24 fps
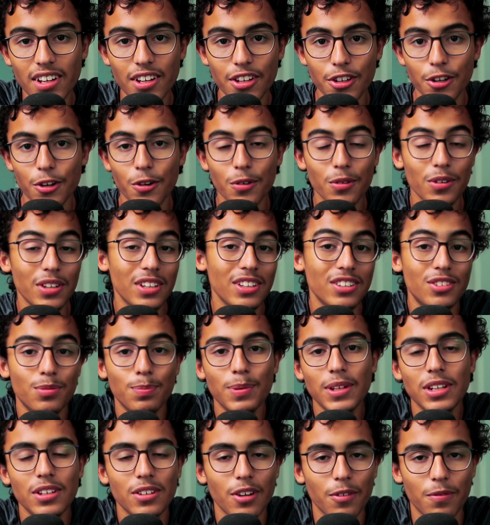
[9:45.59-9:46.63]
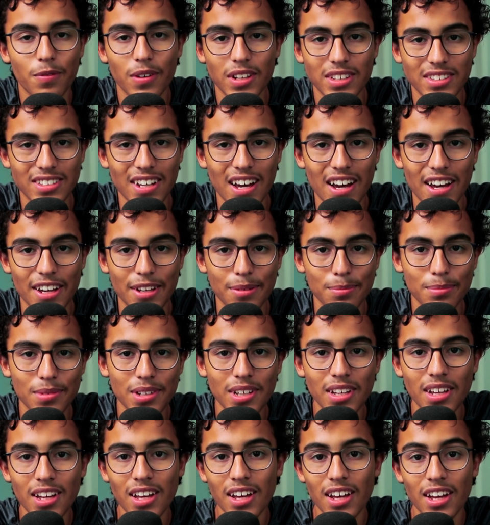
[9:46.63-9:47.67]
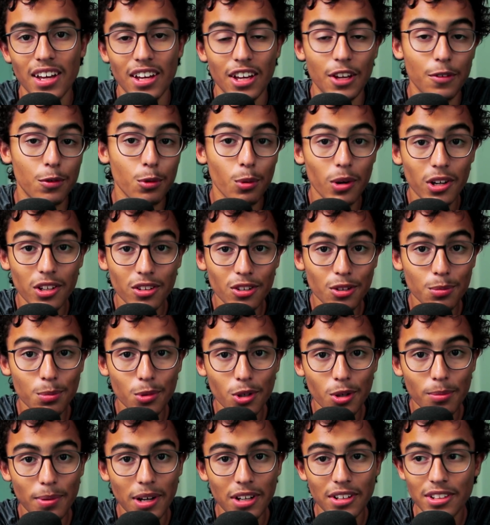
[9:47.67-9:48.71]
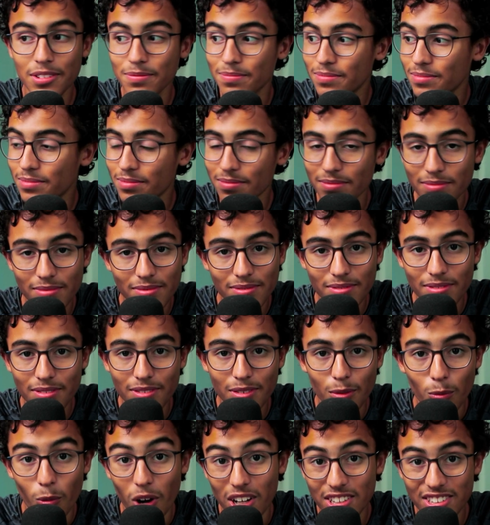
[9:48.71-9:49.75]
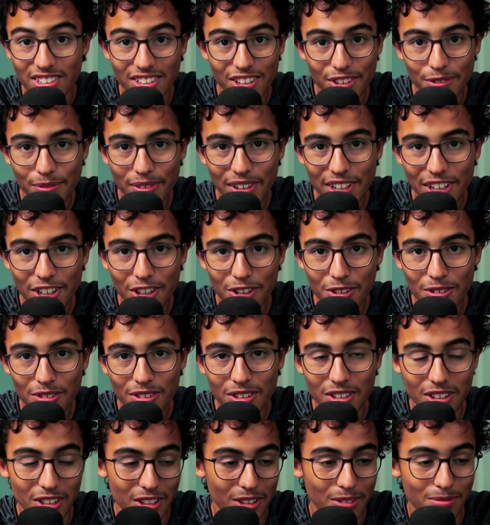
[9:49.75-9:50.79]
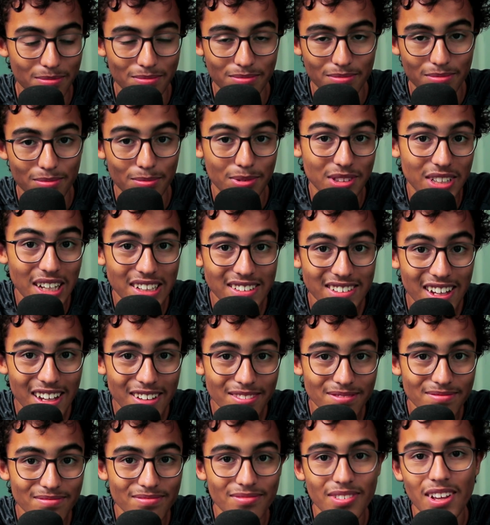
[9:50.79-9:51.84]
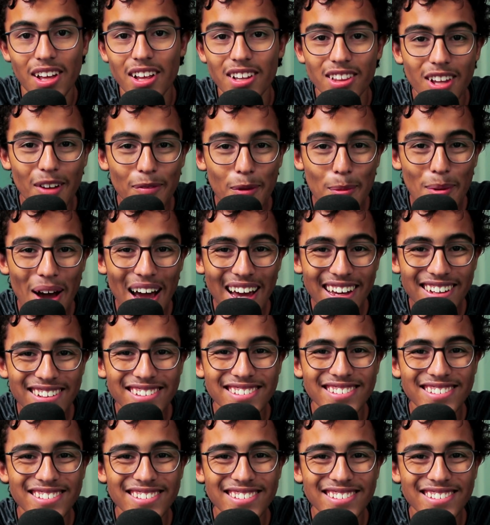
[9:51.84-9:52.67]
You know, it's been a fun time. If you want to learn more about it, watch this video. Um, besides that, love you, bye.